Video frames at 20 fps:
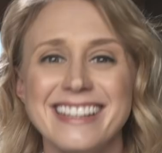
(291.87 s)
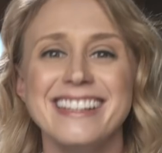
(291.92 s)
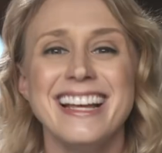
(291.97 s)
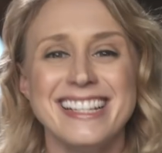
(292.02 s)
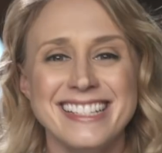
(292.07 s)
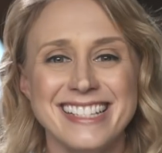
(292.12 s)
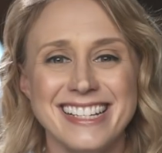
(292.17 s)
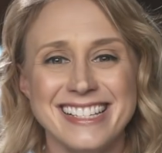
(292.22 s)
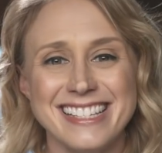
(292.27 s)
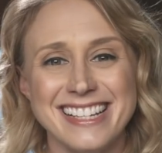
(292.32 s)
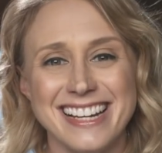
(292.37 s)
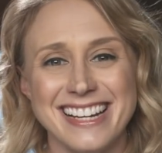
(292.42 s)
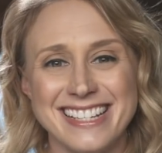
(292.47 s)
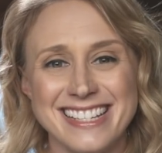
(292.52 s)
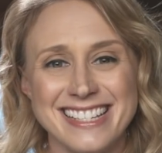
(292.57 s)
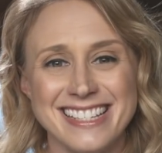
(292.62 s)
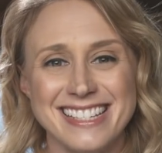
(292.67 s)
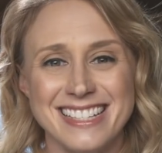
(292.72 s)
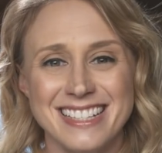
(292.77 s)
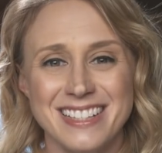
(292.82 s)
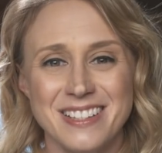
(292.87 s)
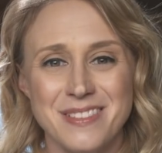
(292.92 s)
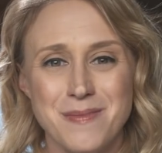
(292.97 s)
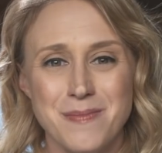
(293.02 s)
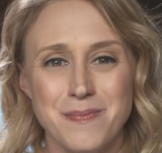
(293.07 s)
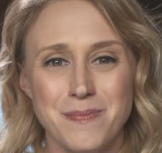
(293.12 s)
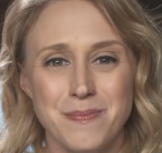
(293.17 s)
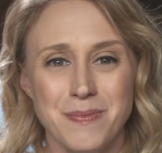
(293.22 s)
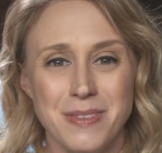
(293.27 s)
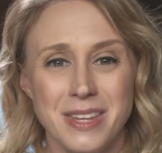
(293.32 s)
Let's discuss.
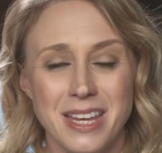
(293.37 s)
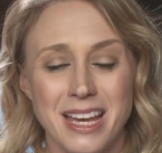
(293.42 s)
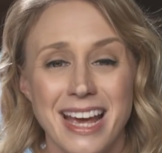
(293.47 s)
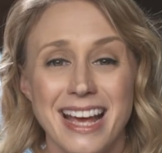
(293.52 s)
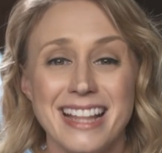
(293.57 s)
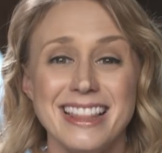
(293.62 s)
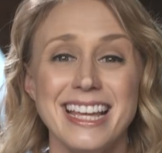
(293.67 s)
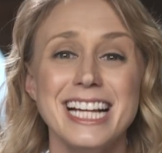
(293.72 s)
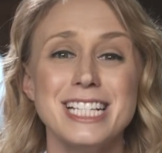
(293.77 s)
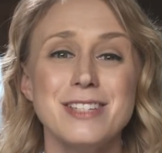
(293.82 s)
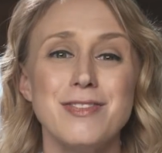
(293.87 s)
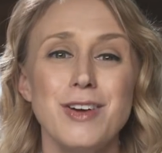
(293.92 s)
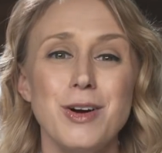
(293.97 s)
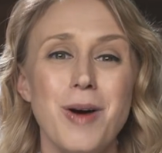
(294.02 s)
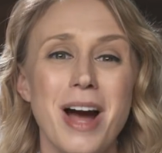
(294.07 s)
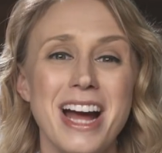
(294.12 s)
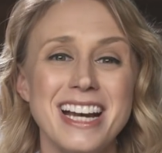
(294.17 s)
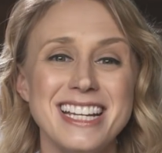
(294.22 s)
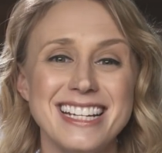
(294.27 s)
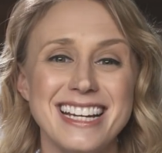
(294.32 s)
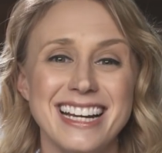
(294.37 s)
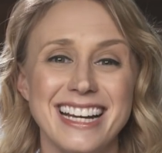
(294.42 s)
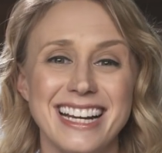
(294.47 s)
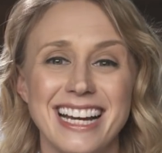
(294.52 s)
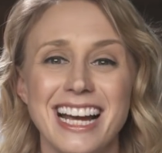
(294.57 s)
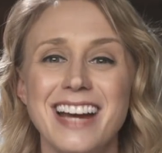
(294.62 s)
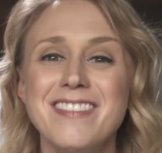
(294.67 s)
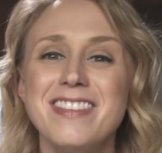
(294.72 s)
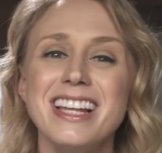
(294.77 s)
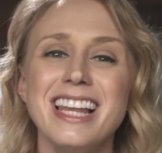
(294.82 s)
Thanks for
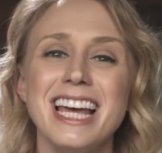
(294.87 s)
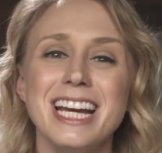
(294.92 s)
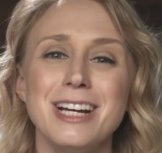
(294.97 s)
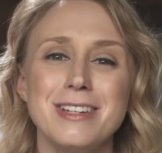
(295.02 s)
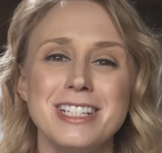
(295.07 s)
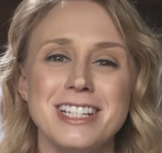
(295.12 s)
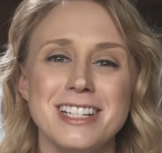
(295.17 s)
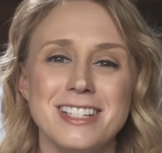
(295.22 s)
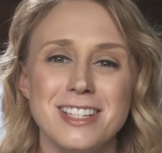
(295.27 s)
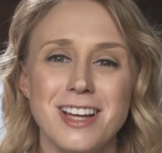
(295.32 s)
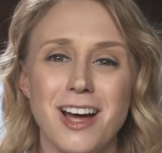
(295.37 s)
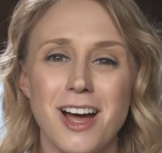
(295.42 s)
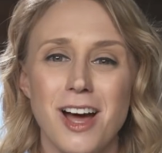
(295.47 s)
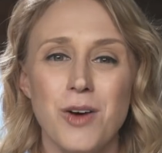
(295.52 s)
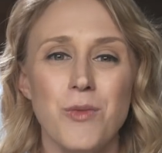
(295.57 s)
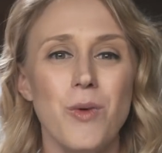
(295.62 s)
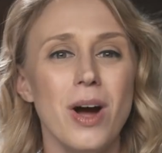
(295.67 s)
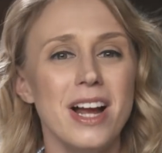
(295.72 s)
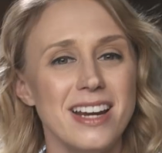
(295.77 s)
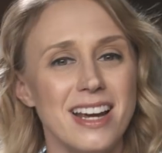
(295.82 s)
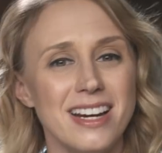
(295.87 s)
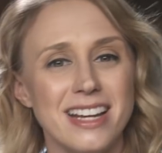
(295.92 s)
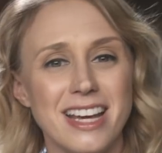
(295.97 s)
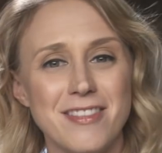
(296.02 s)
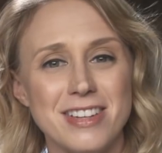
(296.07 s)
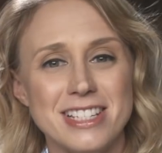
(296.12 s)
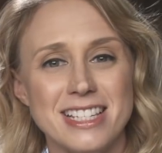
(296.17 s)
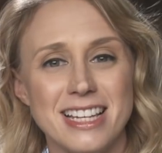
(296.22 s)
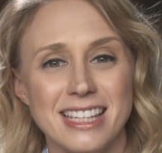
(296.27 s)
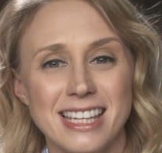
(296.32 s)
watching. If you like what you saw, why not
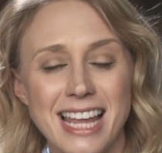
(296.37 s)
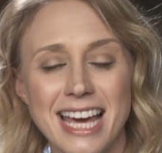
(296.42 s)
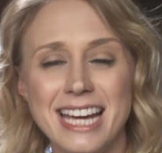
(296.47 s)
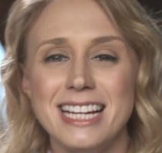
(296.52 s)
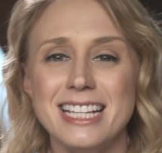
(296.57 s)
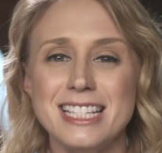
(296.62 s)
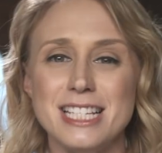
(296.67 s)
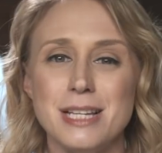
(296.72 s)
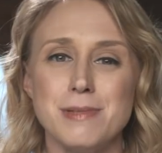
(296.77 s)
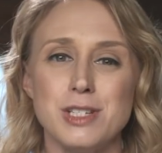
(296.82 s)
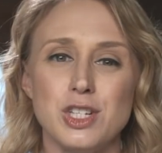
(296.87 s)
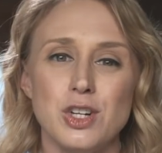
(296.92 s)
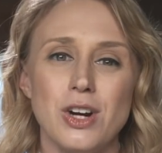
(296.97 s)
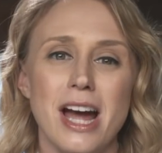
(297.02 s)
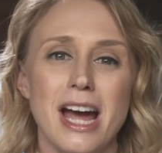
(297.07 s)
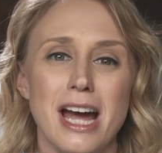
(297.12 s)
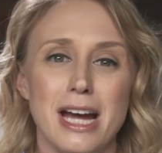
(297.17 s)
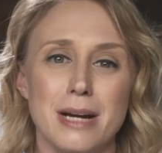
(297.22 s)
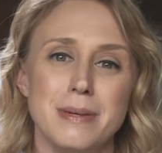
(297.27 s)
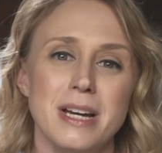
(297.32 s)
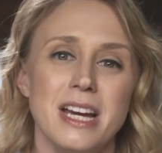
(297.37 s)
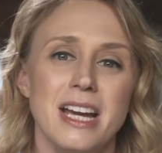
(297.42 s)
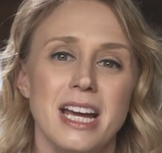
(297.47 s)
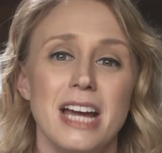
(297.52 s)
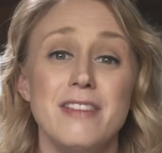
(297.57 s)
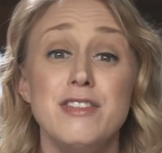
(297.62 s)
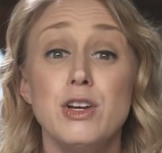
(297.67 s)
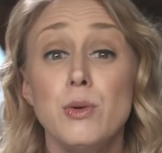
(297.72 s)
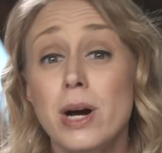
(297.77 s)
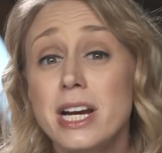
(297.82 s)
give us a like and subscribe?
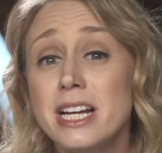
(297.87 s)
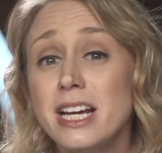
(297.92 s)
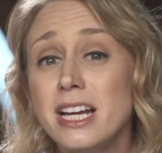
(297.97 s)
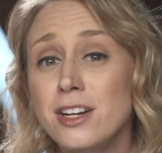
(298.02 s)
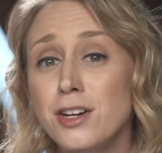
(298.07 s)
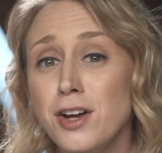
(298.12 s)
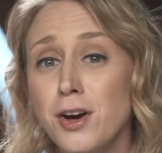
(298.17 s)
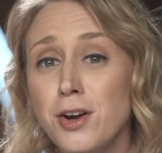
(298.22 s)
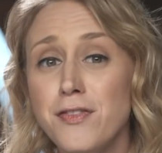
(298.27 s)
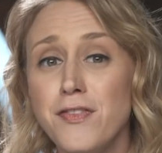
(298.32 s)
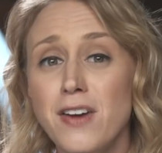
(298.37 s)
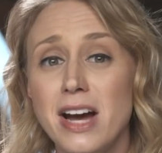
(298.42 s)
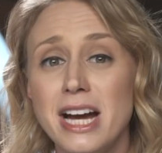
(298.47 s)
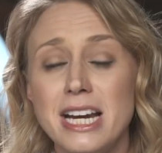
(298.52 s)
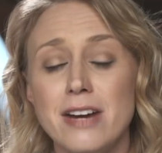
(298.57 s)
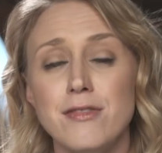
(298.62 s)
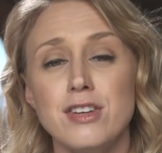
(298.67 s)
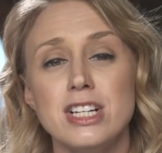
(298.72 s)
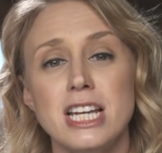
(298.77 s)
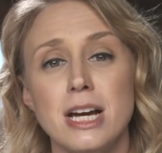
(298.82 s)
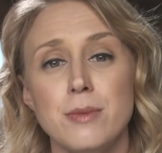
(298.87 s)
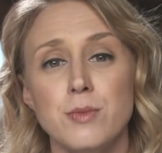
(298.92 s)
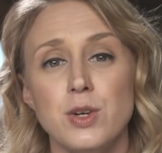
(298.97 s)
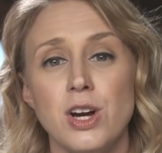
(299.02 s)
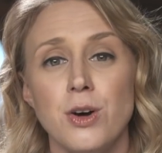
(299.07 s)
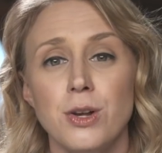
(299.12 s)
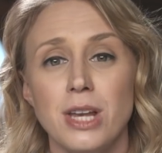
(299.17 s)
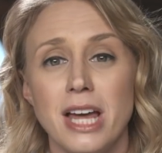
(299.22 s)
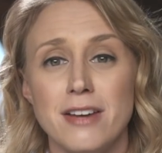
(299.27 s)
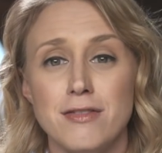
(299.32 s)
If you want to get notified every time we
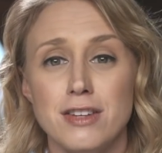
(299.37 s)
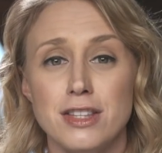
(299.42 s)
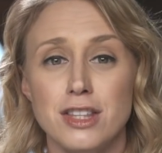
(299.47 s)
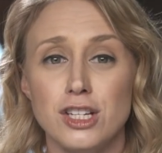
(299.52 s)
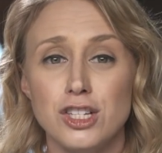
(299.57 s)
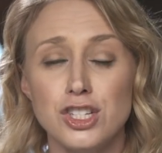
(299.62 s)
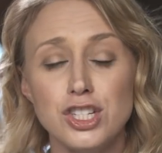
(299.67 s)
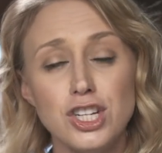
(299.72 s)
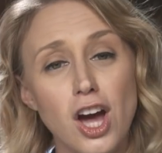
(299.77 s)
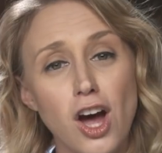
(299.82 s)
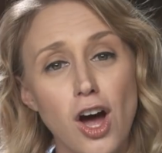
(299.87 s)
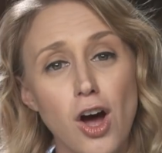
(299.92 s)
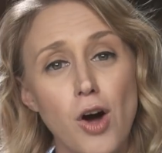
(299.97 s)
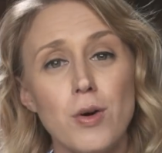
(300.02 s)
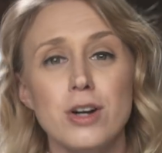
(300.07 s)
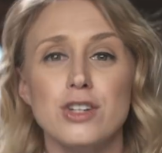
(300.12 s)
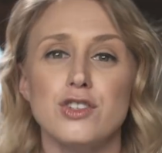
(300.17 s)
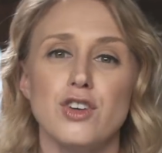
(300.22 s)
go live with the show or